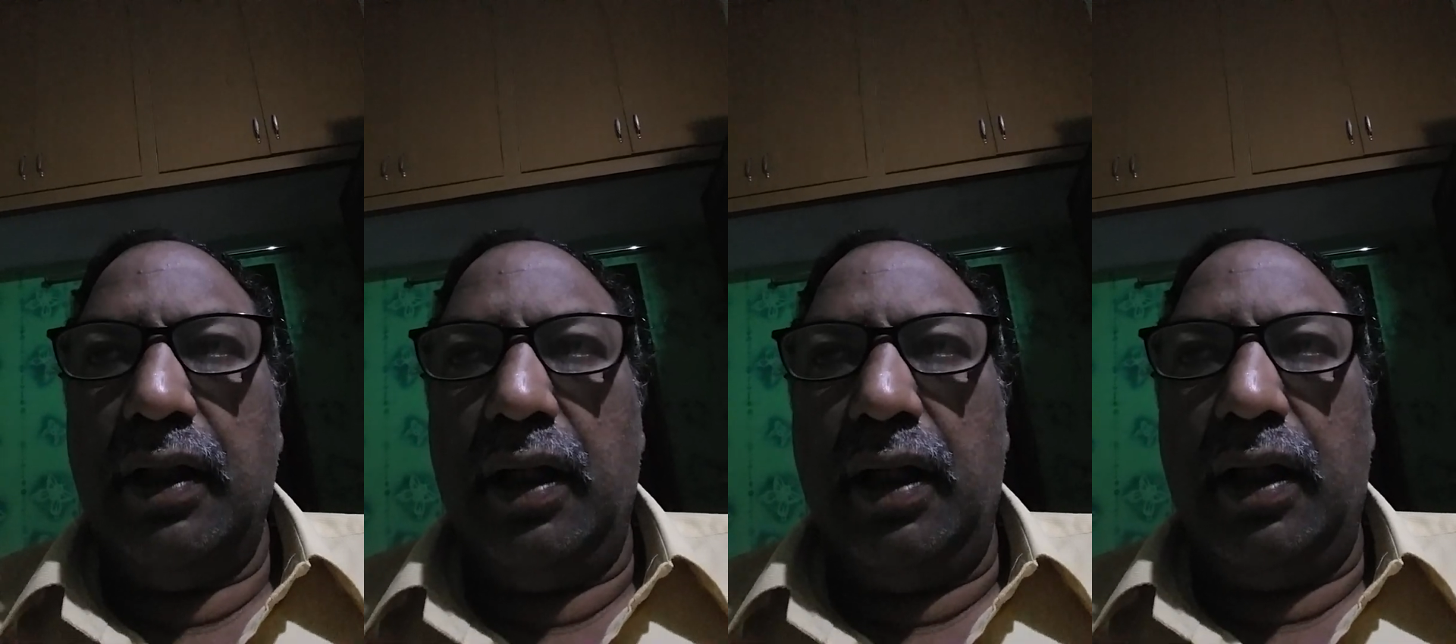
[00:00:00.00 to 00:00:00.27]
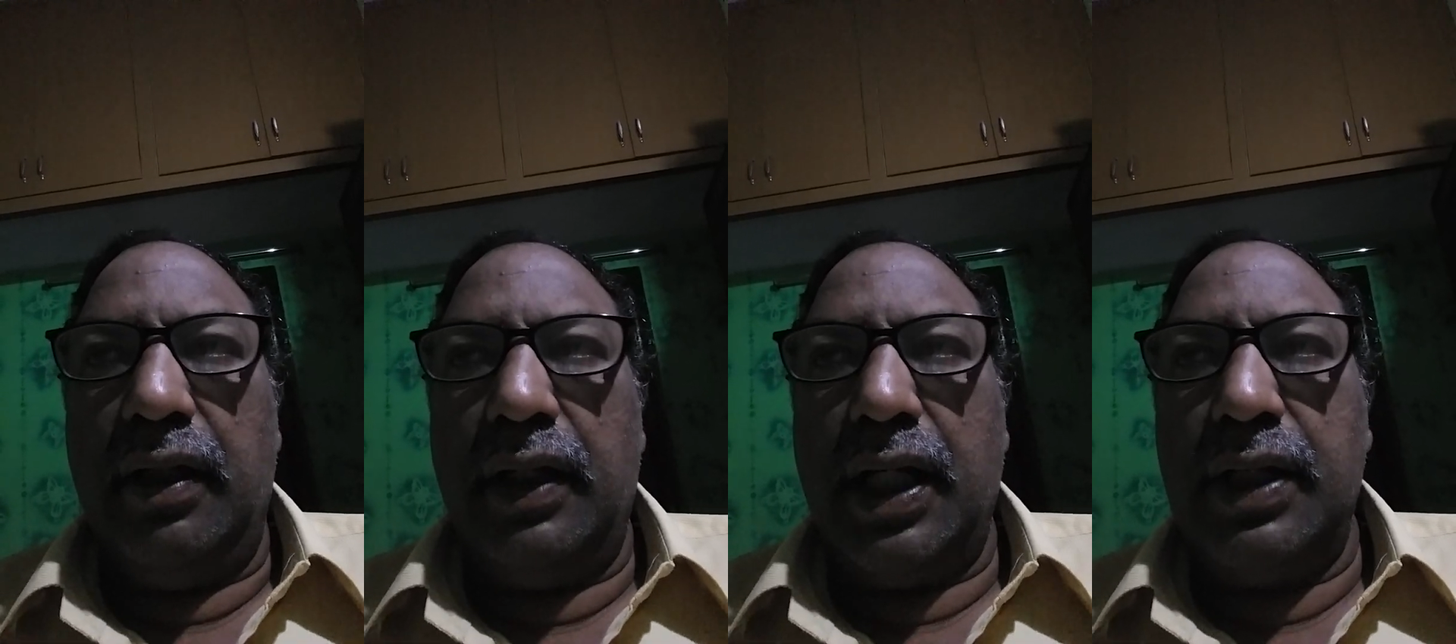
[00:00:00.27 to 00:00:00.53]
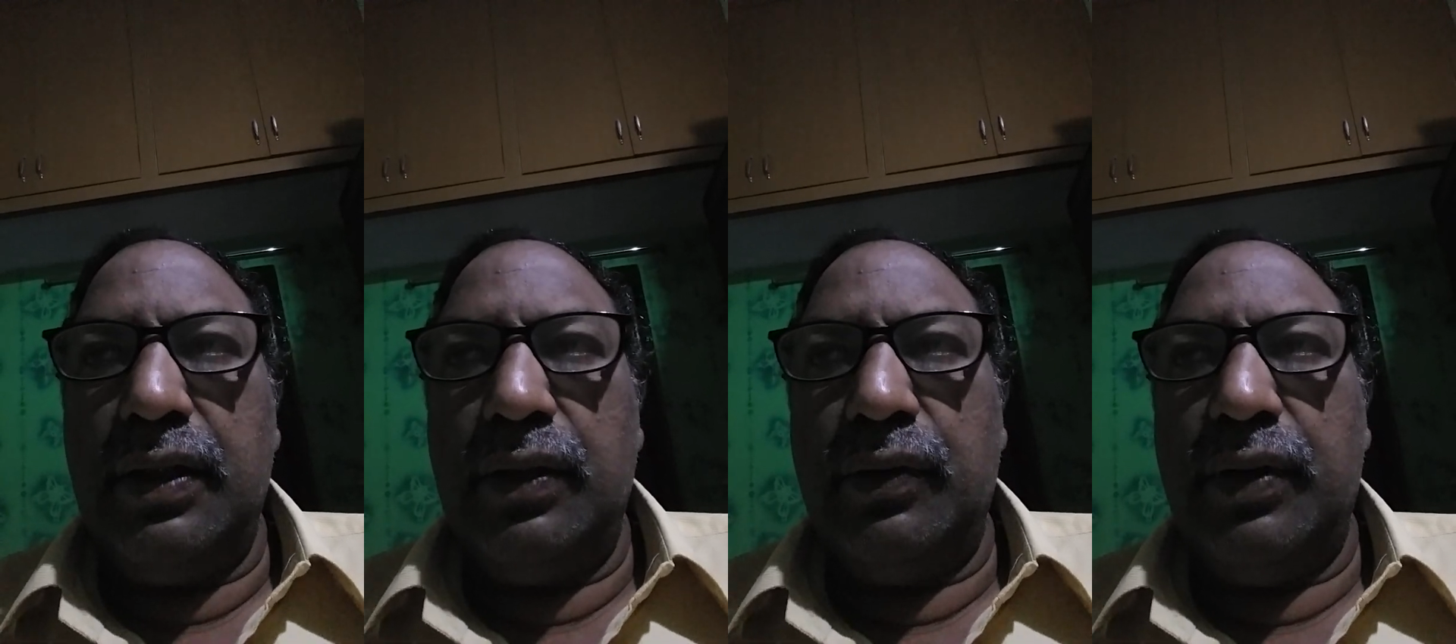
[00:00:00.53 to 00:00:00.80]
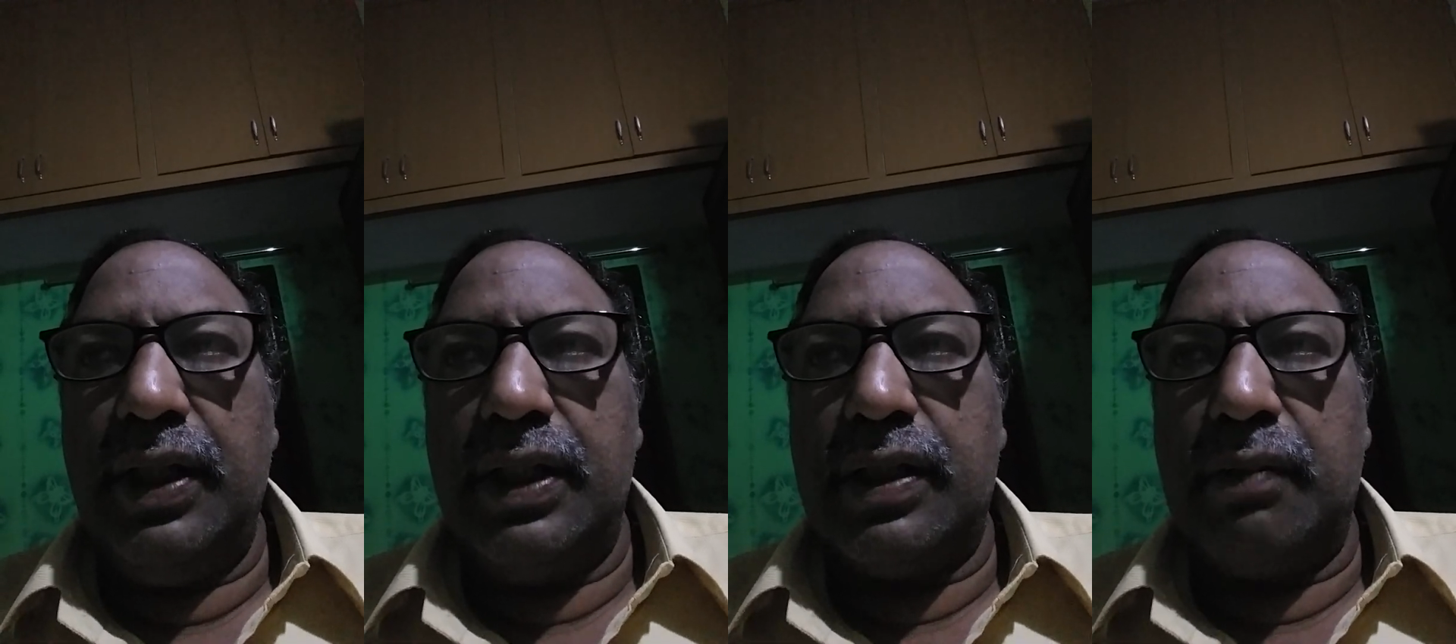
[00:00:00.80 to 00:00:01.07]

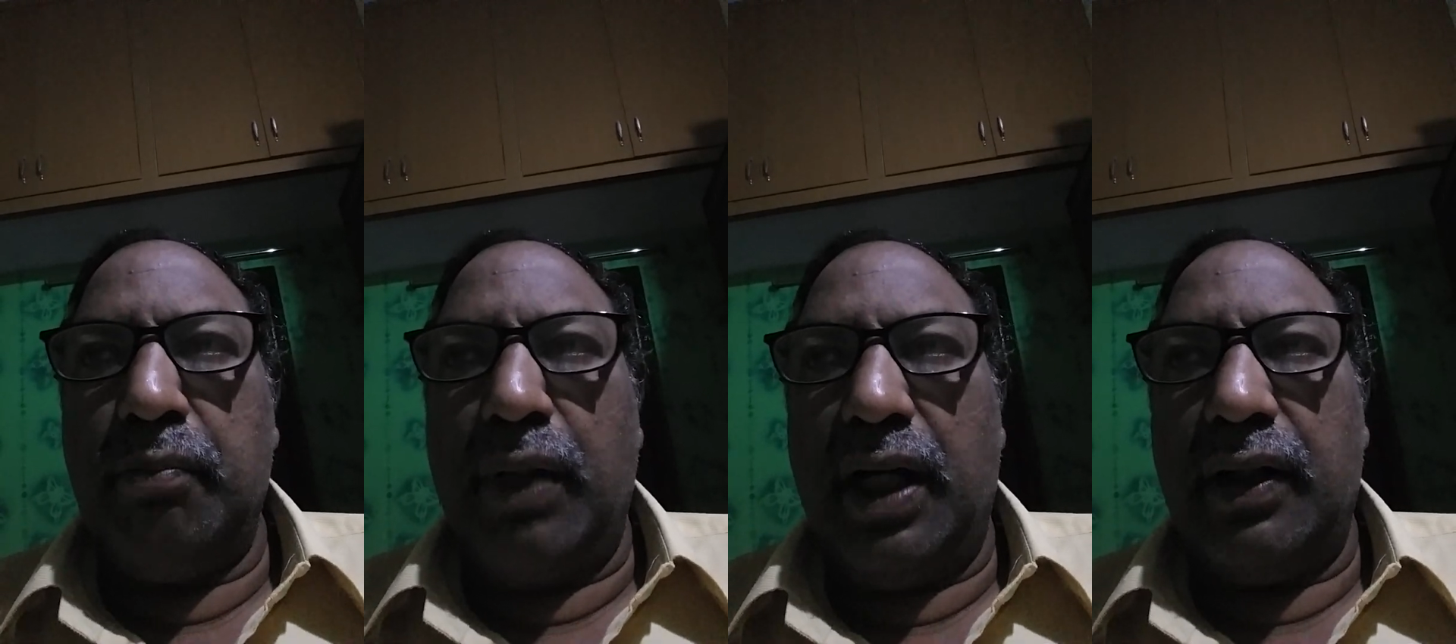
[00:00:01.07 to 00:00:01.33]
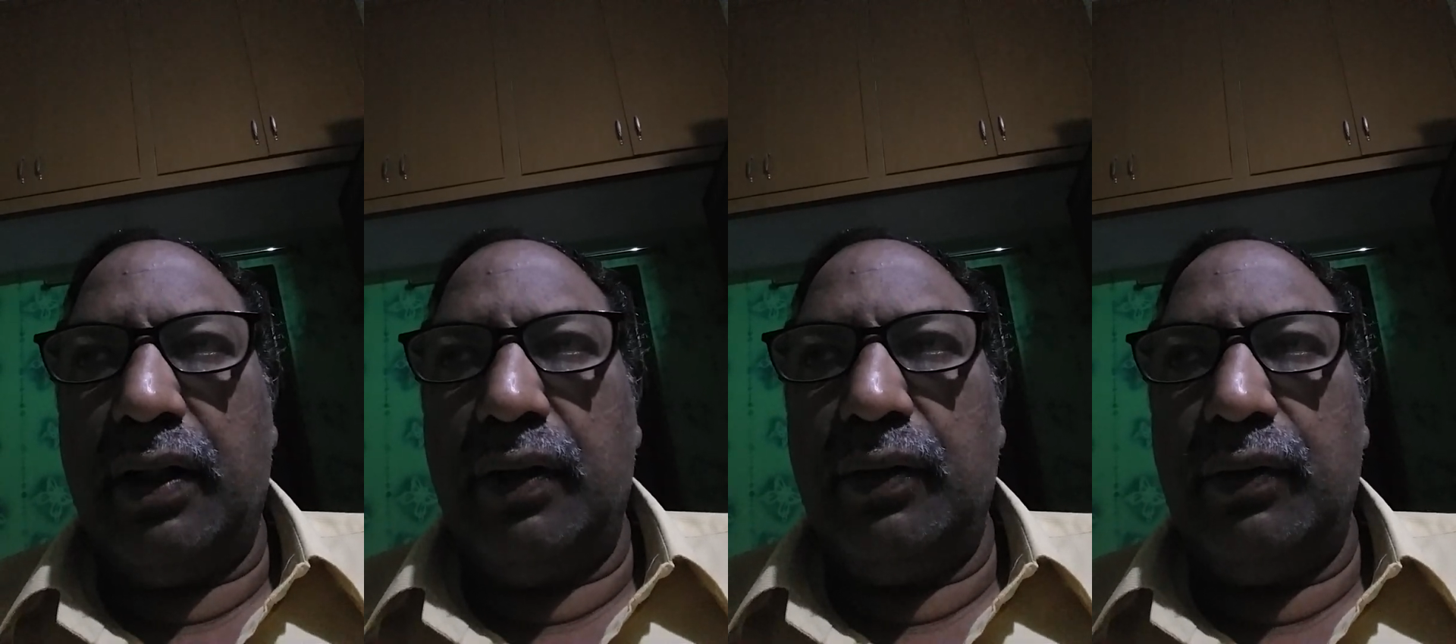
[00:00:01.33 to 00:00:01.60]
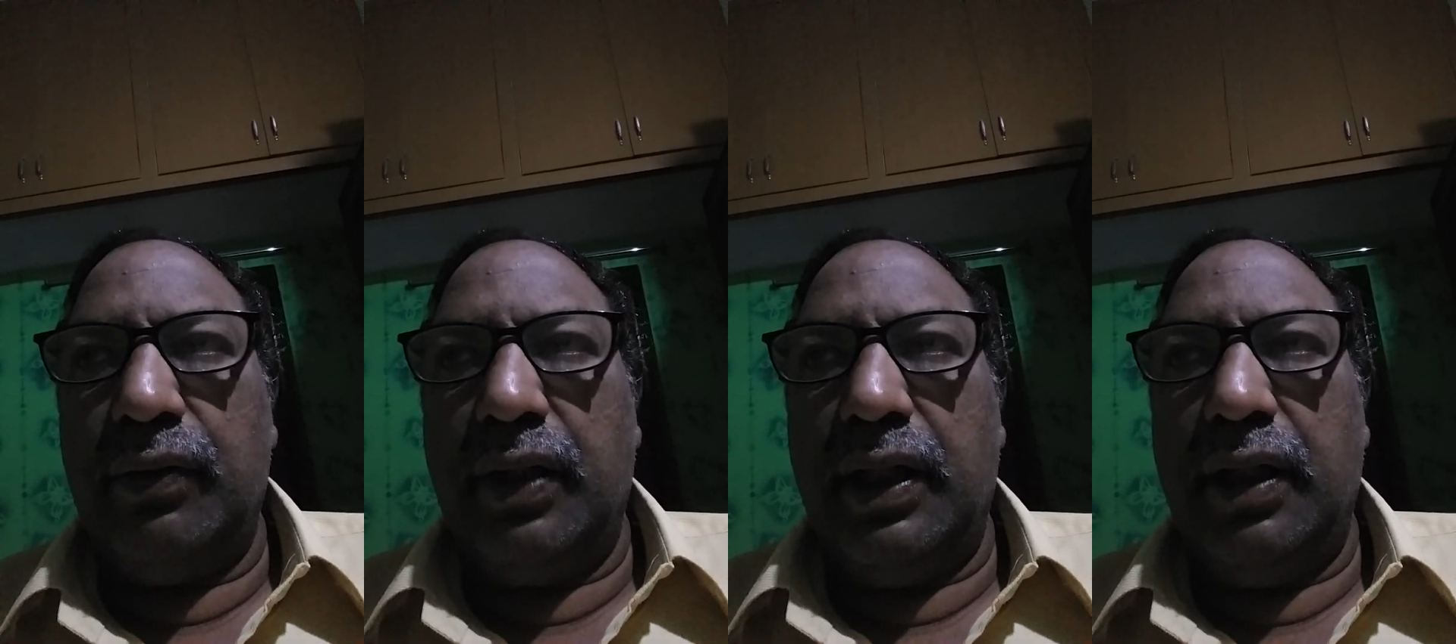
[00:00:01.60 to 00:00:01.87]
Nanduri Barao,